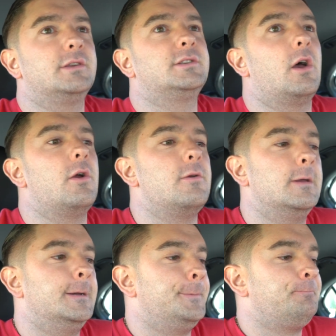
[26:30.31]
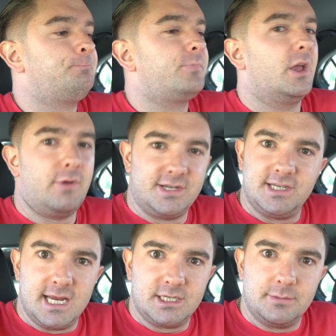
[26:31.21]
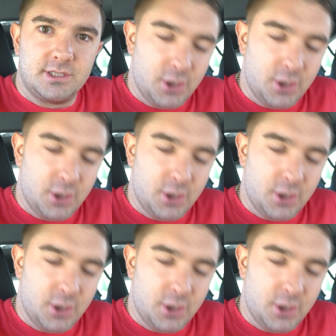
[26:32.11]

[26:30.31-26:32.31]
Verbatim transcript: So the rest of the year is gonna be